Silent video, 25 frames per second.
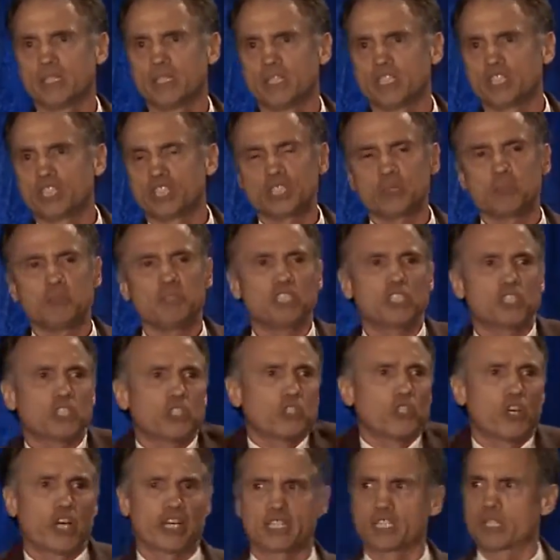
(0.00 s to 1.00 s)
It just means they're
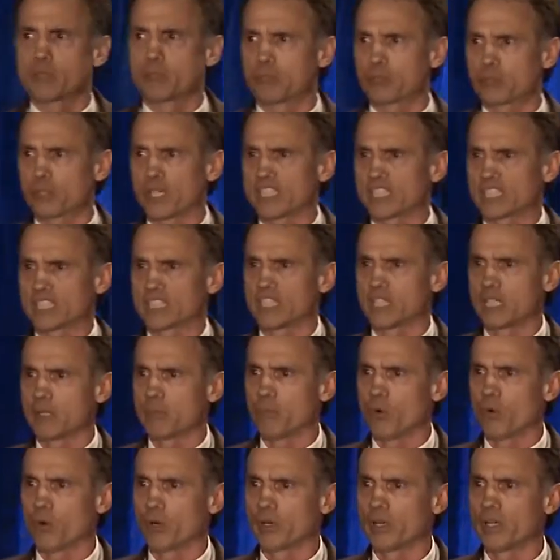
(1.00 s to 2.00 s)
not depressed
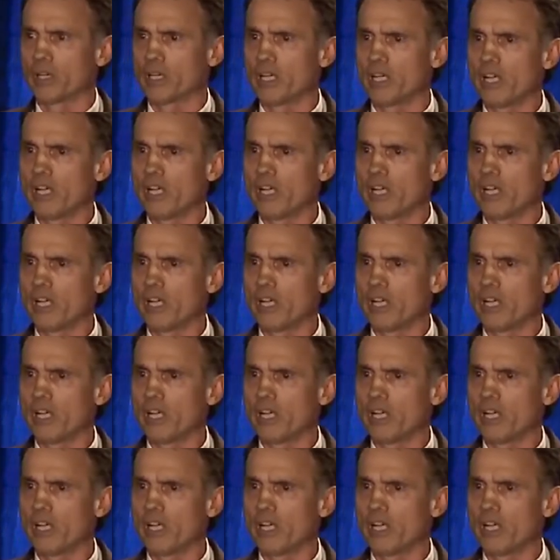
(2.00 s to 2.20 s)
anymore.